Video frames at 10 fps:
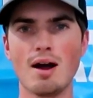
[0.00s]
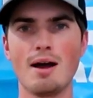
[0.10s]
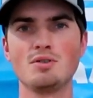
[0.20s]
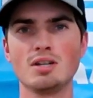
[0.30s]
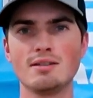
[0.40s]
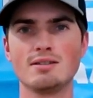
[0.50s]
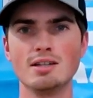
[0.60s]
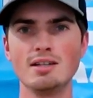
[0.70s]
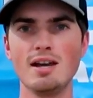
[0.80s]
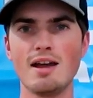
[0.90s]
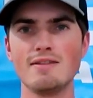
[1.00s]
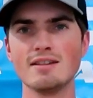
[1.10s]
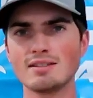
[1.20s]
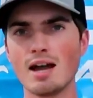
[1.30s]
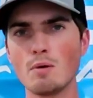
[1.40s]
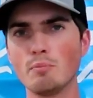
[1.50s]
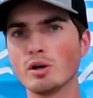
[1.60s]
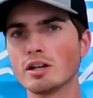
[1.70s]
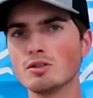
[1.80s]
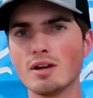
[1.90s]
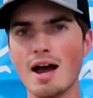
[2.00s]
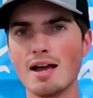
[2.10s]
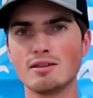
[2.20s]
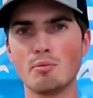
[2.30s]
I'm JT, and this time I'm bringing you guys